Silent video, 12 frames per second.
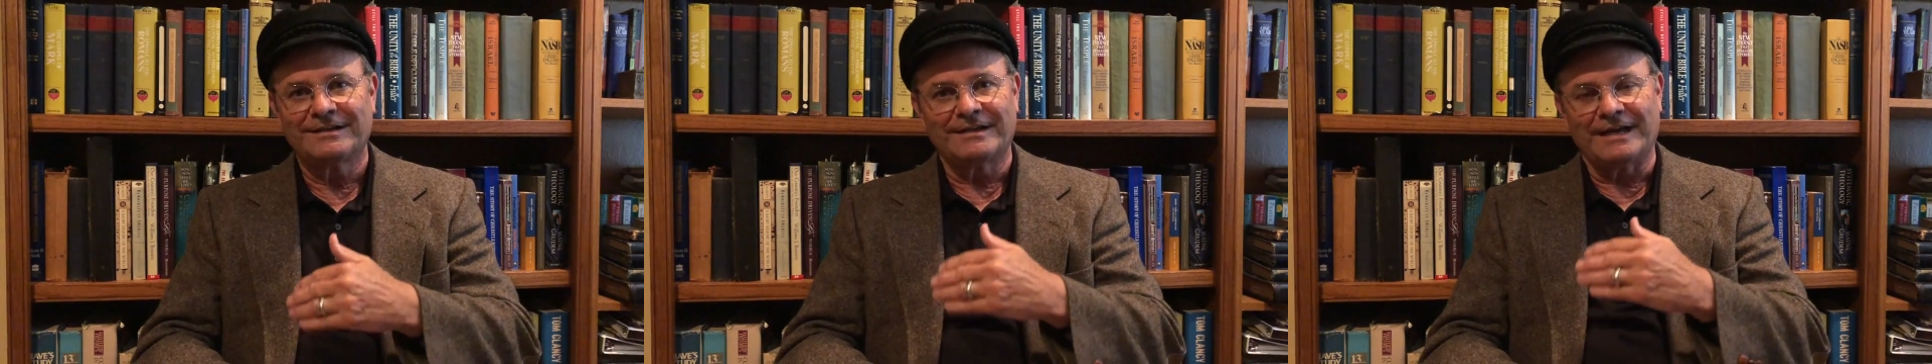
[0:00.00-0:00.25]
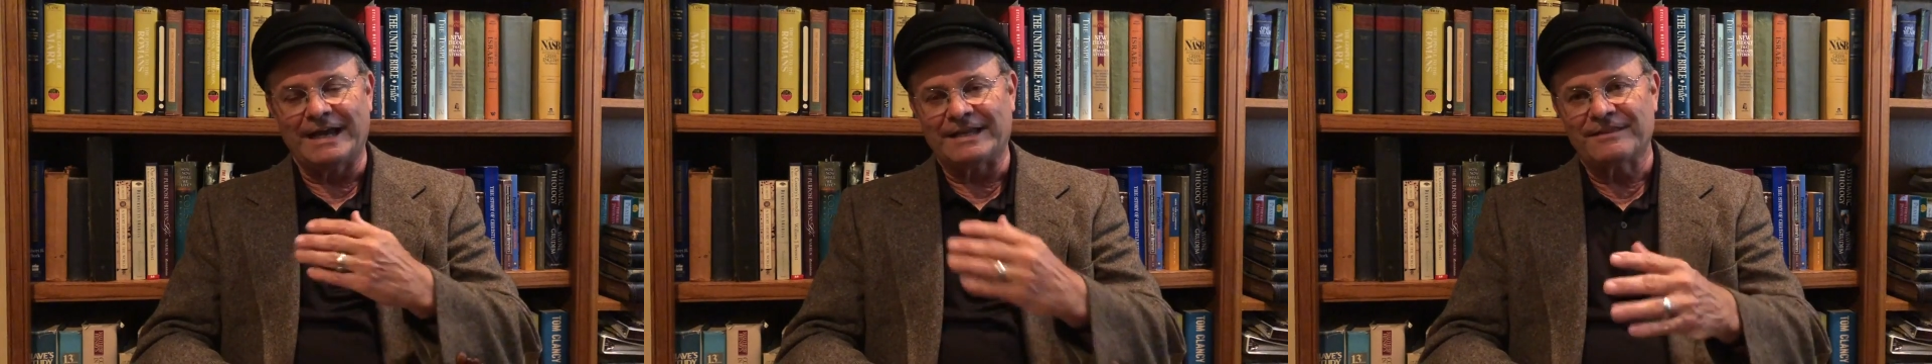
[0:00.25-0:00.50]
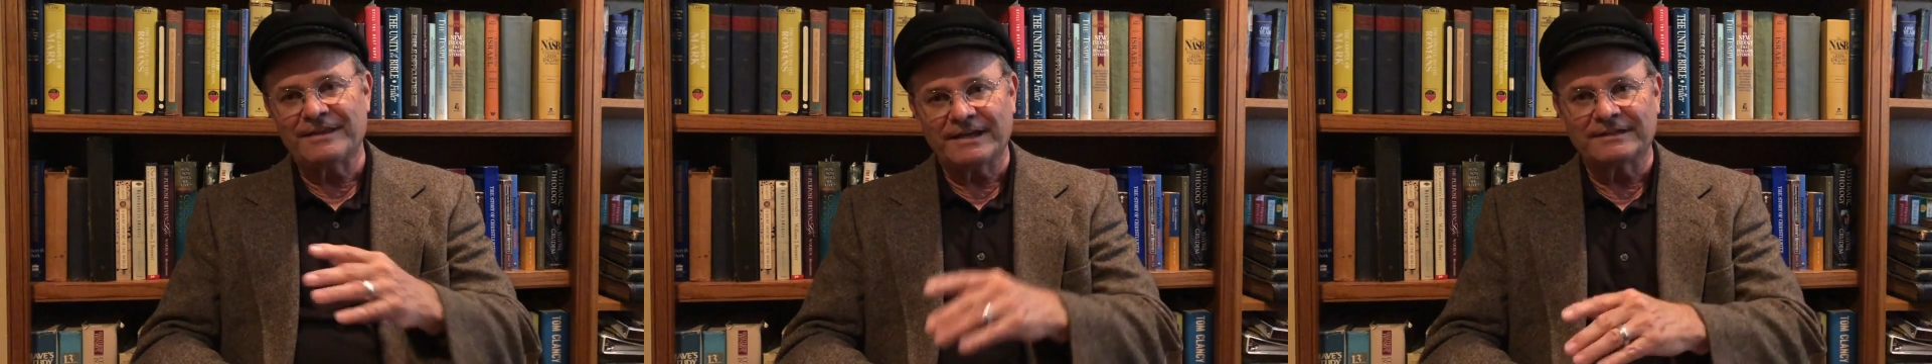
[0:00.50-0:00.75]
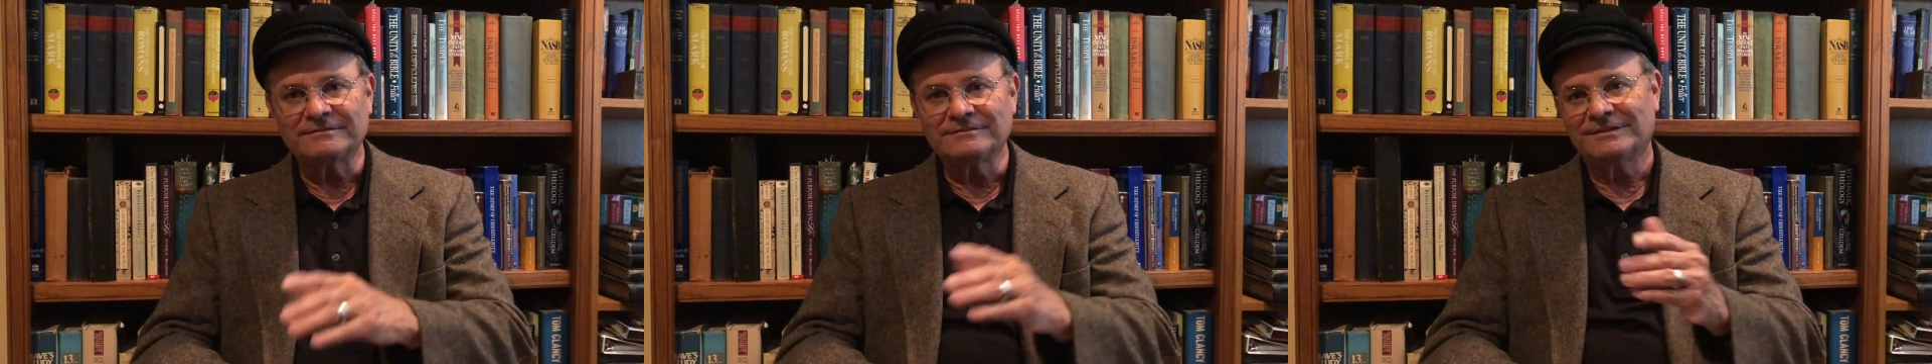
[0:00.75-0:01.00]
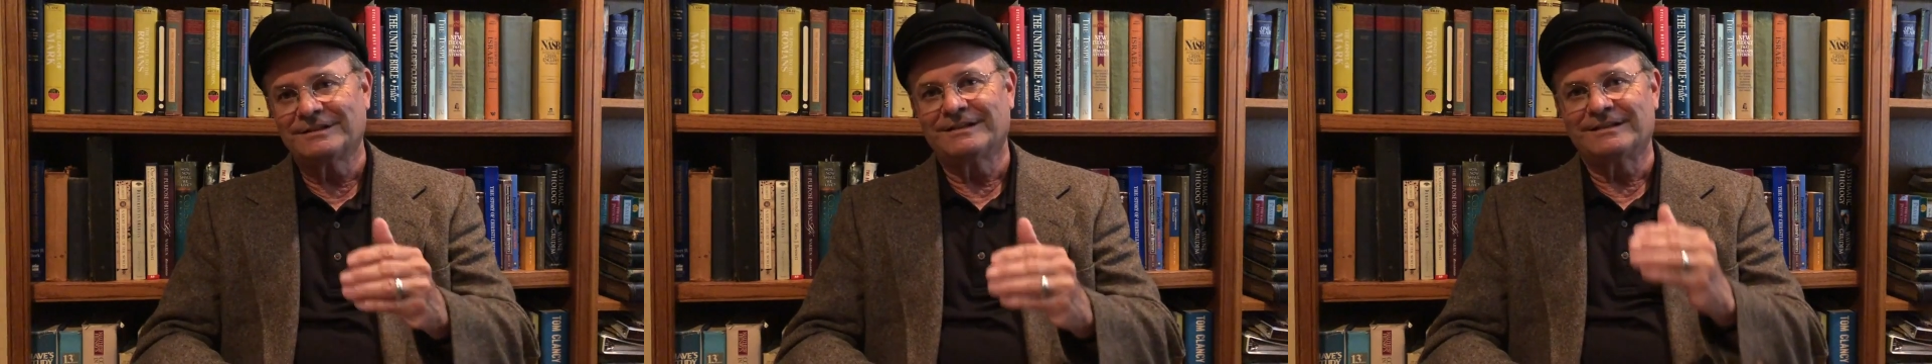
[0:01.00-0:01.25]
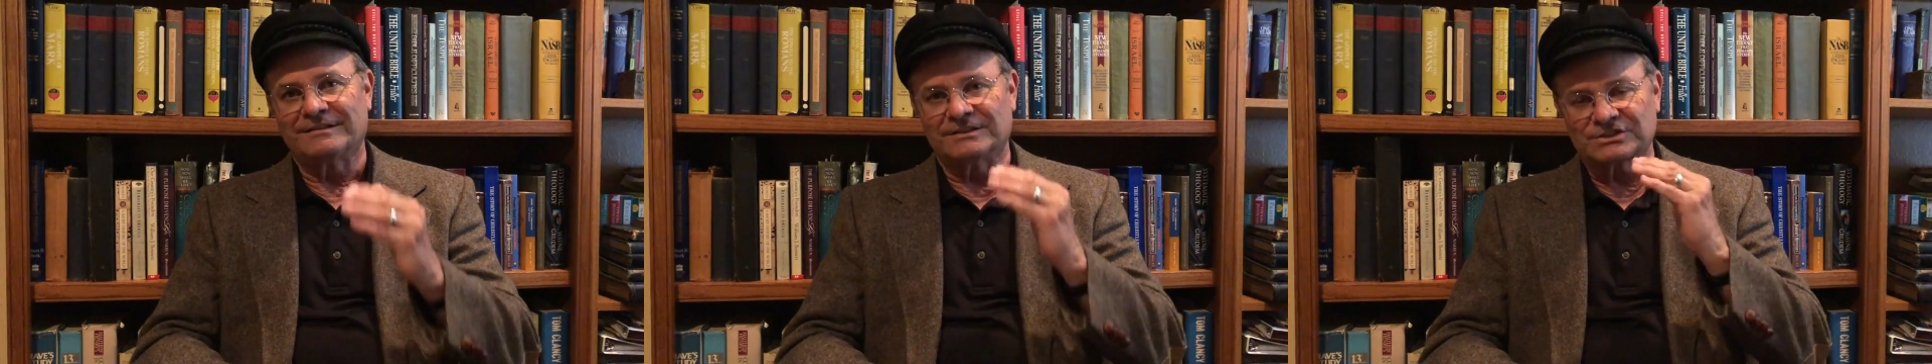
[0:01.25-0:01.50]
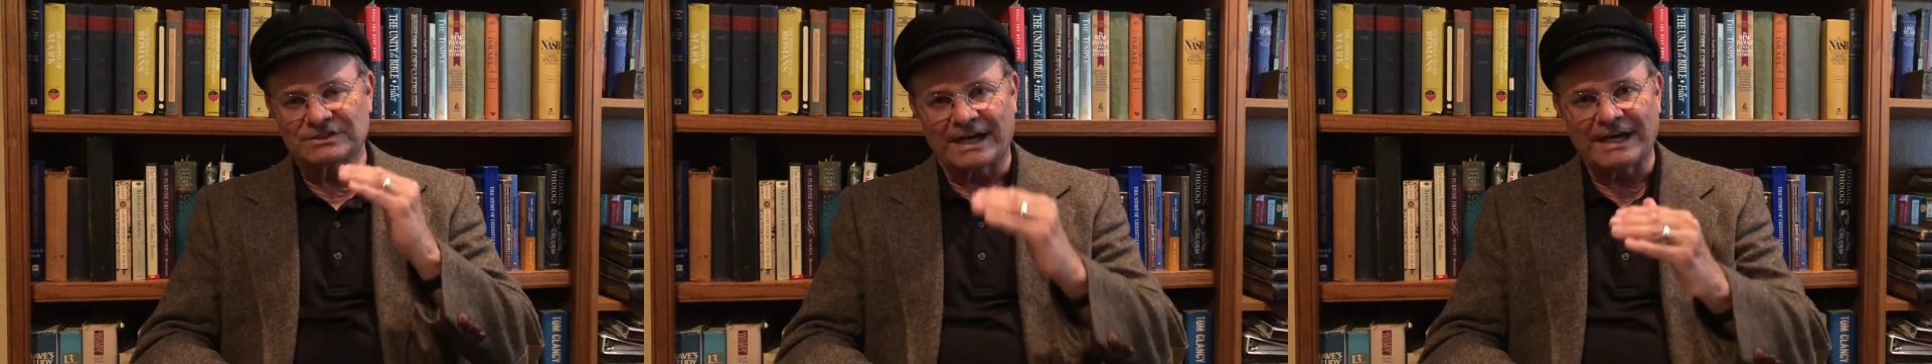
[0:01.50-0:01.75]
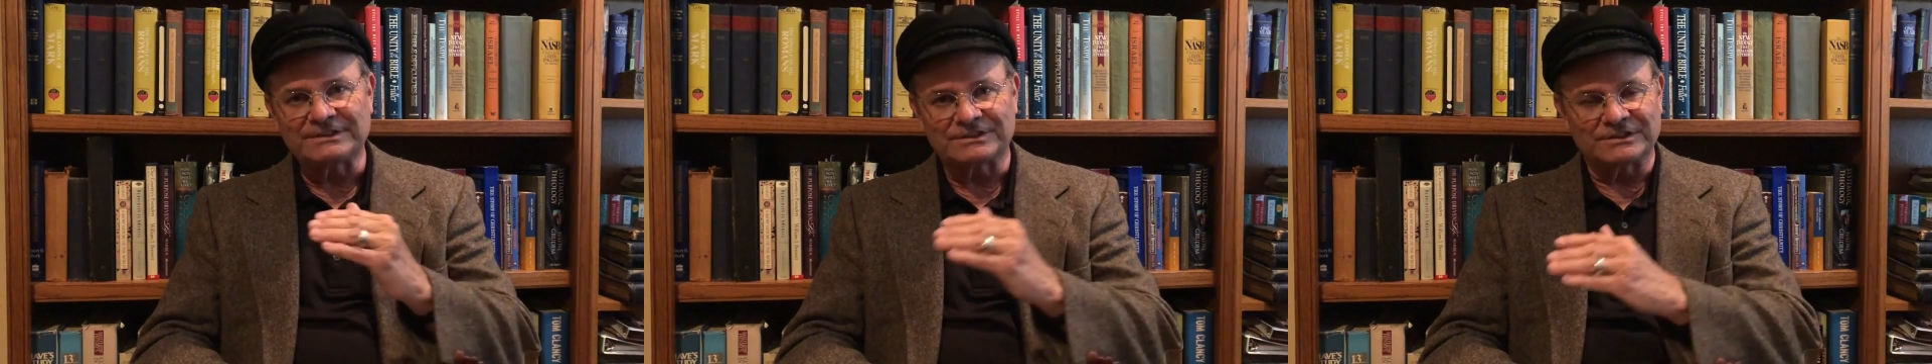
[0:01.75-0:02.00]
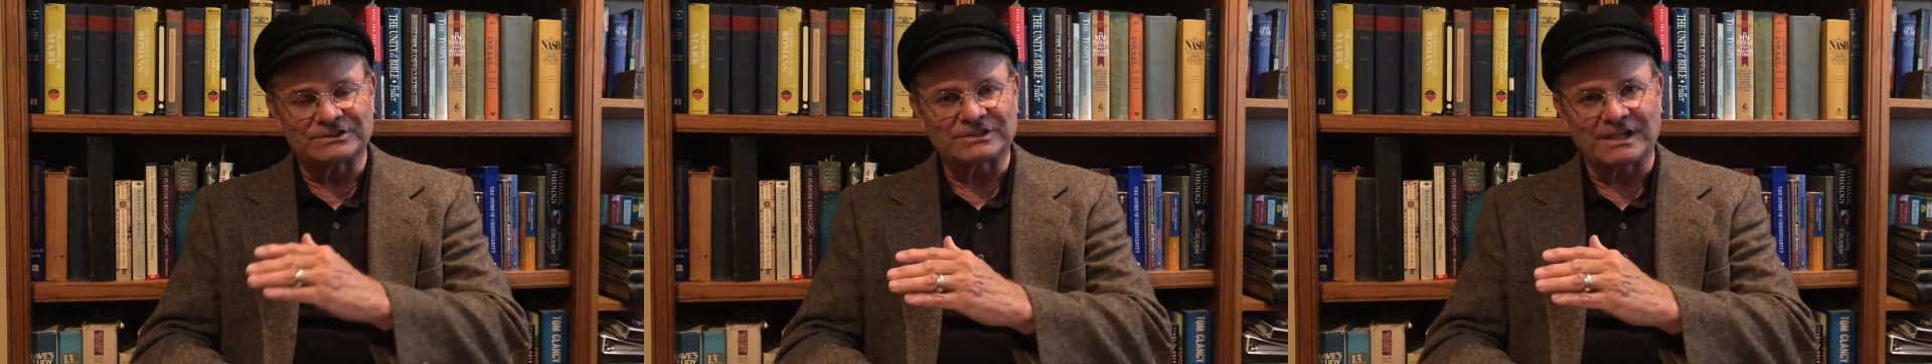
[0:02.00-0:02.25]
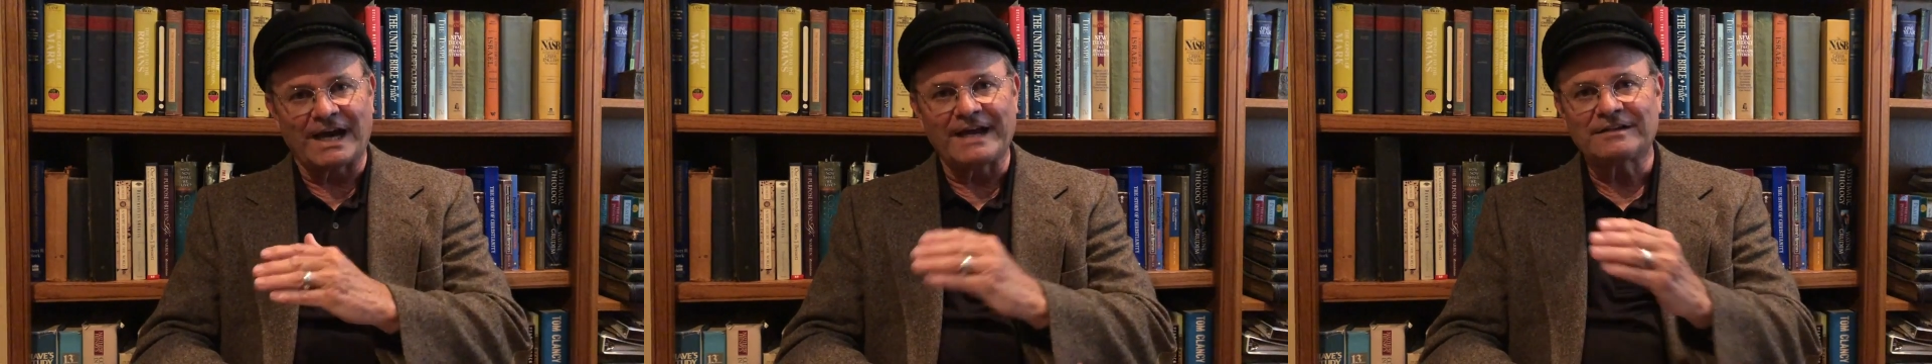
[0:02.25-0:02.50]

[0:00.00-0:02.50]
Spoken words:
And then the signs in the sky